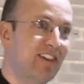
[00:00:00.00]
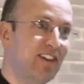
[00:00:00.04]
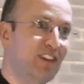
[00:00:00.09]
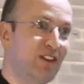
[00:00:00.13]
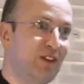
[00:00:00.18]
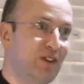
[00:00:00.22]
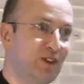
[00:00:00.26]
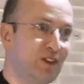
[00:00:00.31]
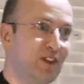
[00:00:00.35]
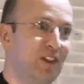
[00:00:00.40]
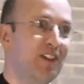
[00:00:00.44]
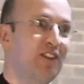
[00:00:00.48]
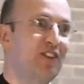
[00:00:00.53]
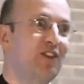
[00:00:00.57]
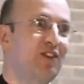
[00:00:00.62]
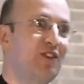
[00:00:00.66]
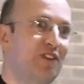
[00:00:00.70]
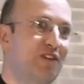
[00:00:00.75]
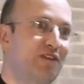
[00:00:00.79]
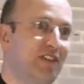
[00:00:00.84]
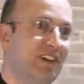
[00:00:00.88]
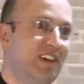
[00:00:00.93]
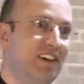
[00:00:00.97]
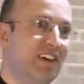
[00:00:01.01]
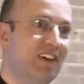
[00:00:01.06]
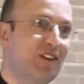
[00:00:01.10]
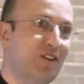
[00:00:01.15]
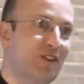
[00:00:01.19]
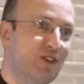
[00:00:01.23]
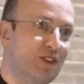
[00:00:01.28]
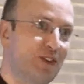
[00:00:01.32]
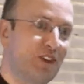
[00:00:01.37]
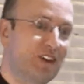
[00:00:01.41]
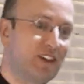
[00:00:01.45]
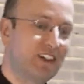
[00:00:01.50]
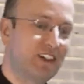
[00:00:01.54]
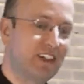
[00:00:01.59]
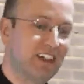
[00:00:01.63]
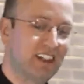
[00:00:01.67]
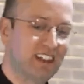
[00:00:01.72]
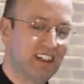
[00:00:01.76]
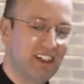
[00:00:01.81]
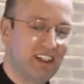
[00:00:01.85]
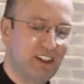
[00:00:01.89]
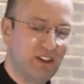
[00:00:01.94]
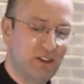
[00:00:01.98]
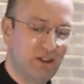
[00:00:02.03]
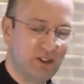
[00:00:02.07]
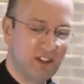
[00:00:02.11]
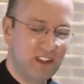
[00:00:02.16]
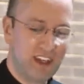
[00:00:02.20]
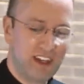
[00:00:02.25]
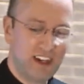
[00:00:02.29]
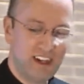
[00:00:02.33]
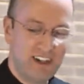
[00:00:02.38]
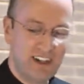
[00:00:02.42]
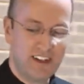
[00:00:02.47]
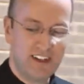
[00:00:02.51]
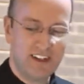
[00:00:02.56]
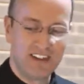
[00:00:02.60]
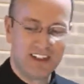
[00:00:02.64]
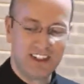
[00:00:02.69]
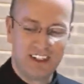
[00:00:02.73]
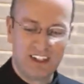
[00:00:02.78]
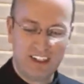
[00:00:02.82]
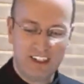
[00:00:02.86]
You know, who's going to throw a fit or who's going to lose the head?